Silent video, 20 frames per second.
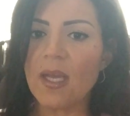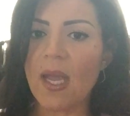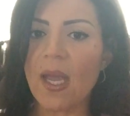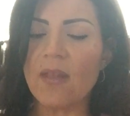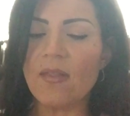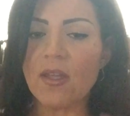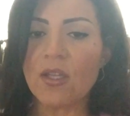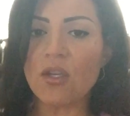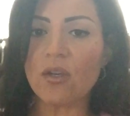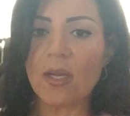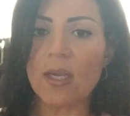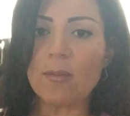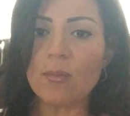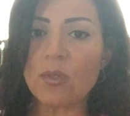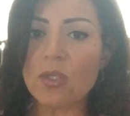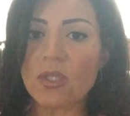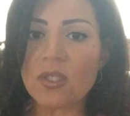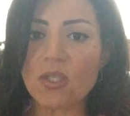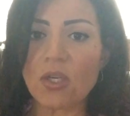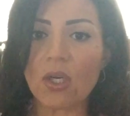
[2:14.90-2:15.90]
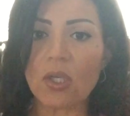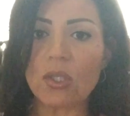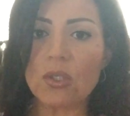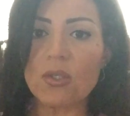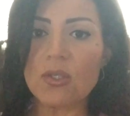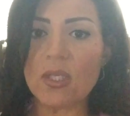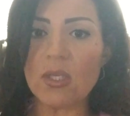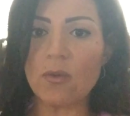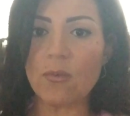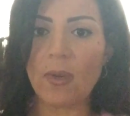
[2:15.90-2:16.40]
then you're able to start
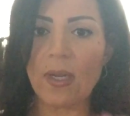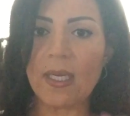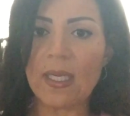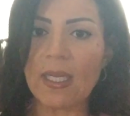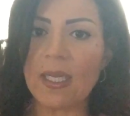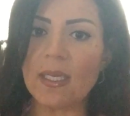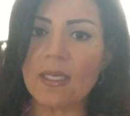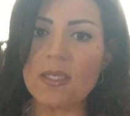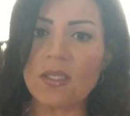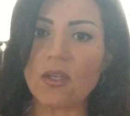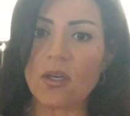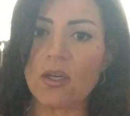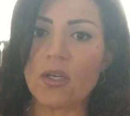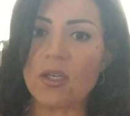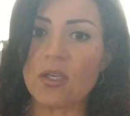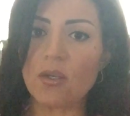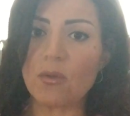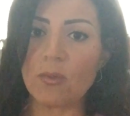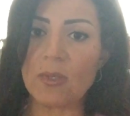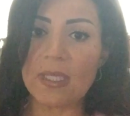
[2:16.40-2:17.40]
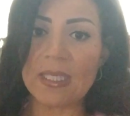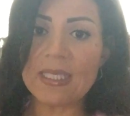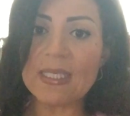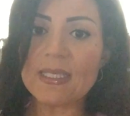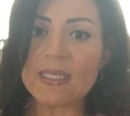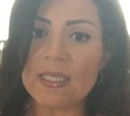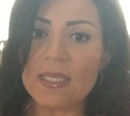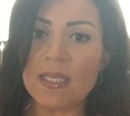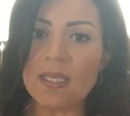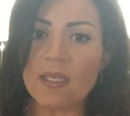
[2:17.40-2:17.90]
losing weight again and start
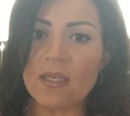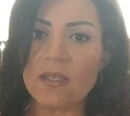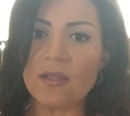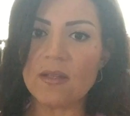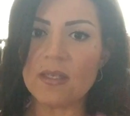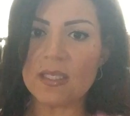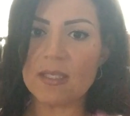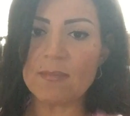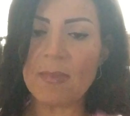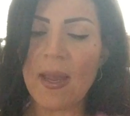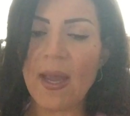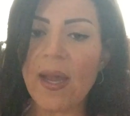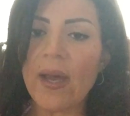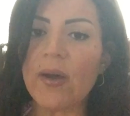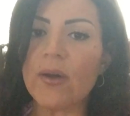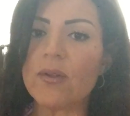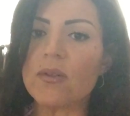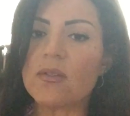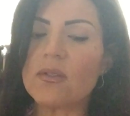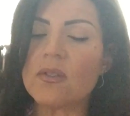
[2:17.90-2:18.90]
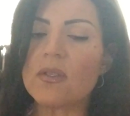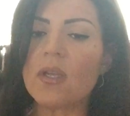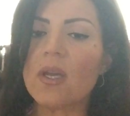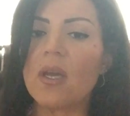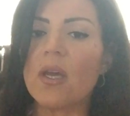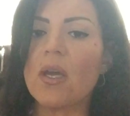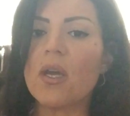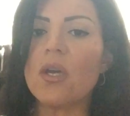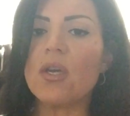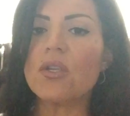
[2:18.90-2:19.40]
releasing these pounds.
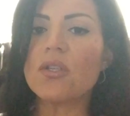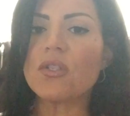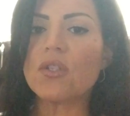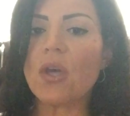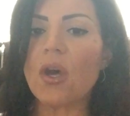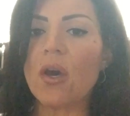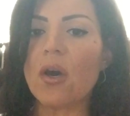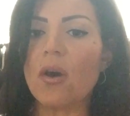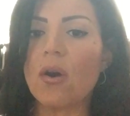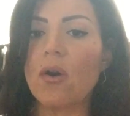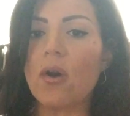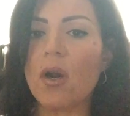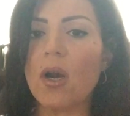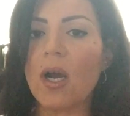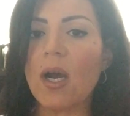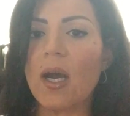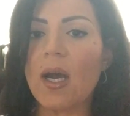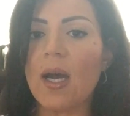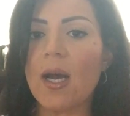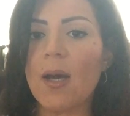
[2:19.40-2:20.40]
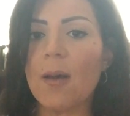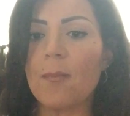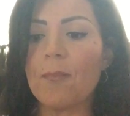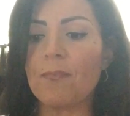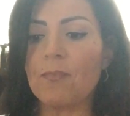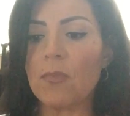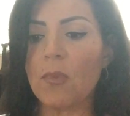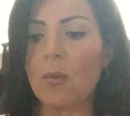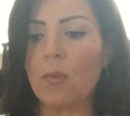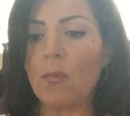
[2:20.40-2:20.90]
So
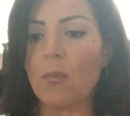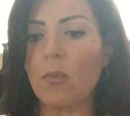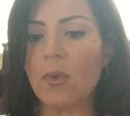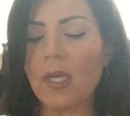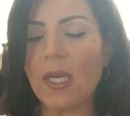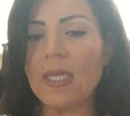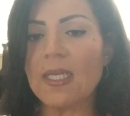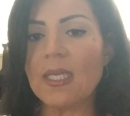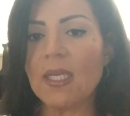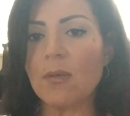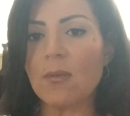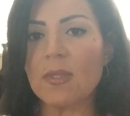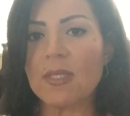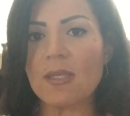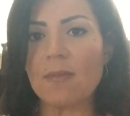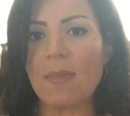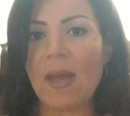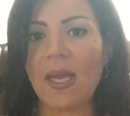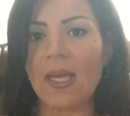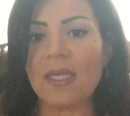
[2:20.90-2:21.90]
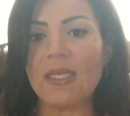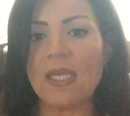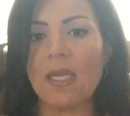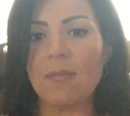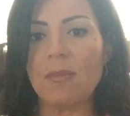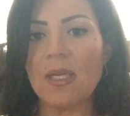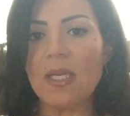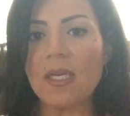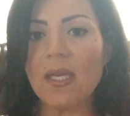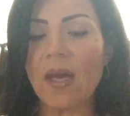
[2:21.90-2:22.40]
what I did was a
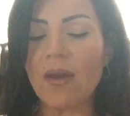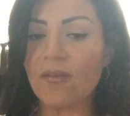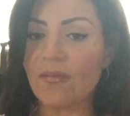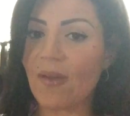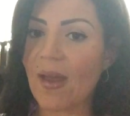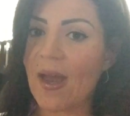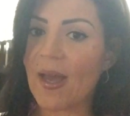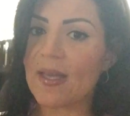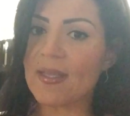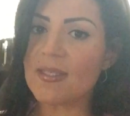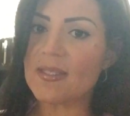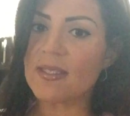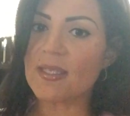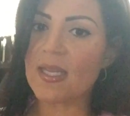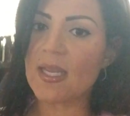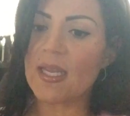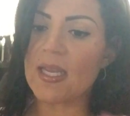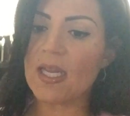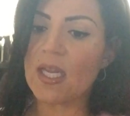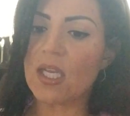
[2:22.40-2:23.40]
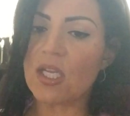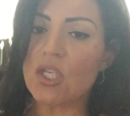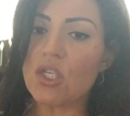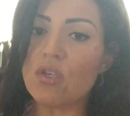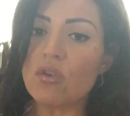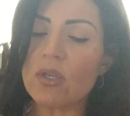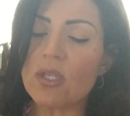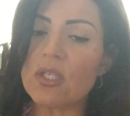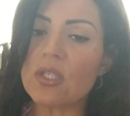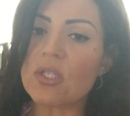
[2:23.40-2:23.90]
macadamia nut fast, and
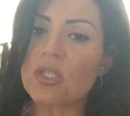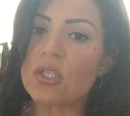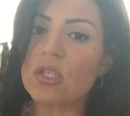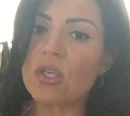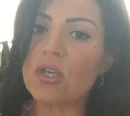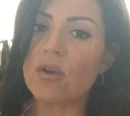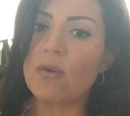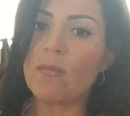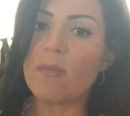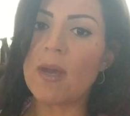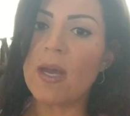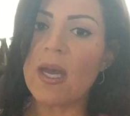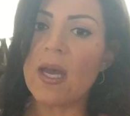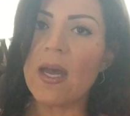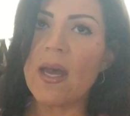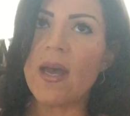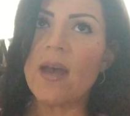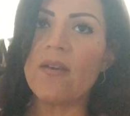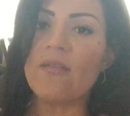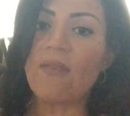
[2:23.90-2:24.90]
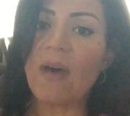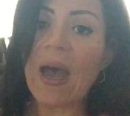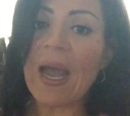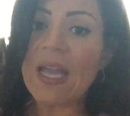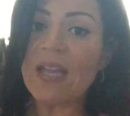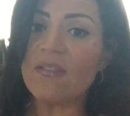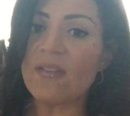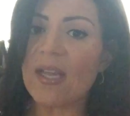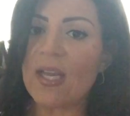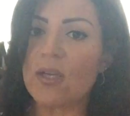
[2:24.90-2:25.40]
you consume
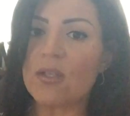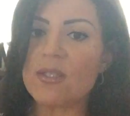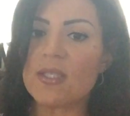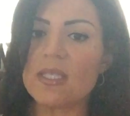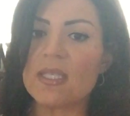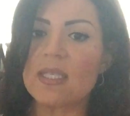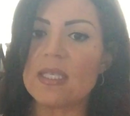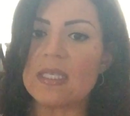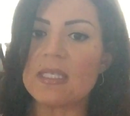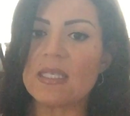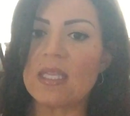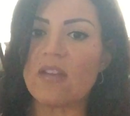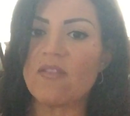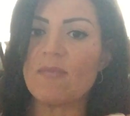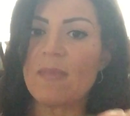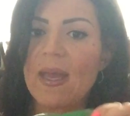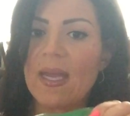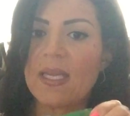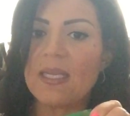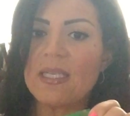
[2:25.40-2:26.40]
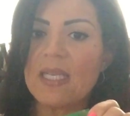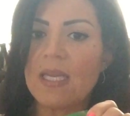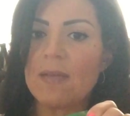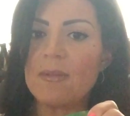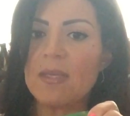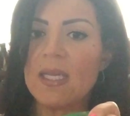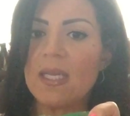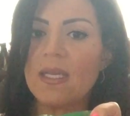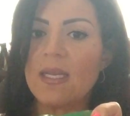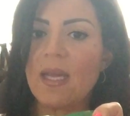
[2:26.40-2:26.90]
5 ounces of
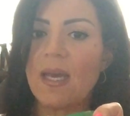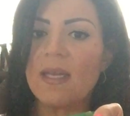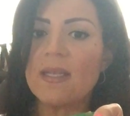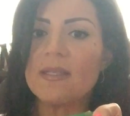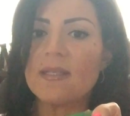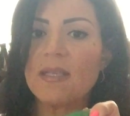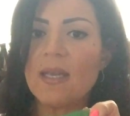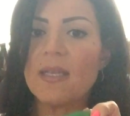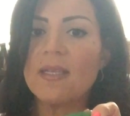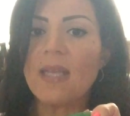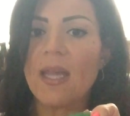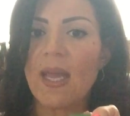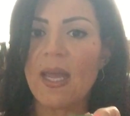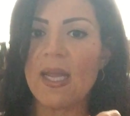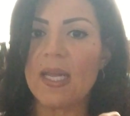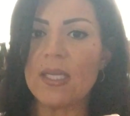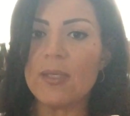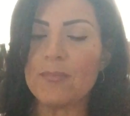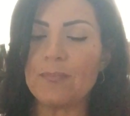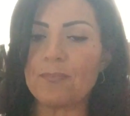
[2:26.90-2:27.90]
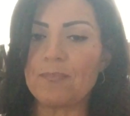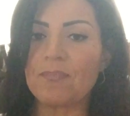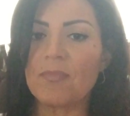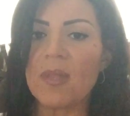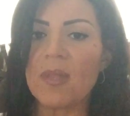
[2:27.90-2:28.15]
macadamia nuts a day,